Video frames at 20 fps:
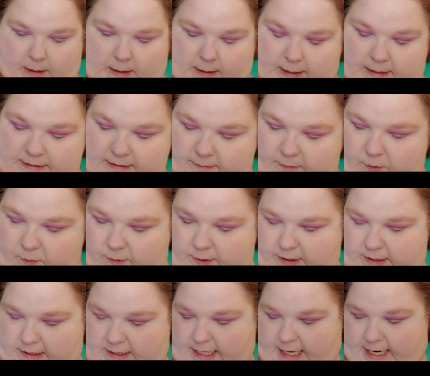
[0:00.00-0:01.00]
is I'm going
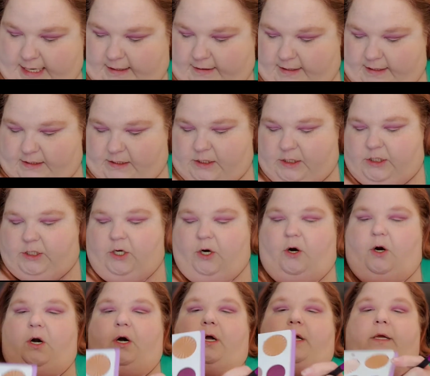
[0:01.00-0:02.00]
to take this
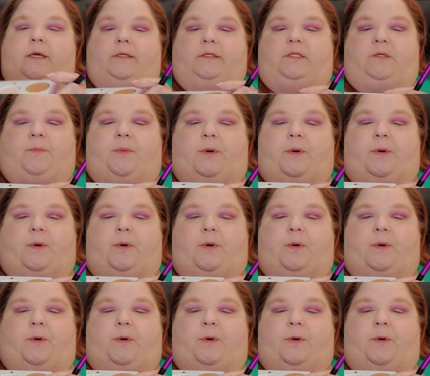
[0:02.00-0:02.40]
darkest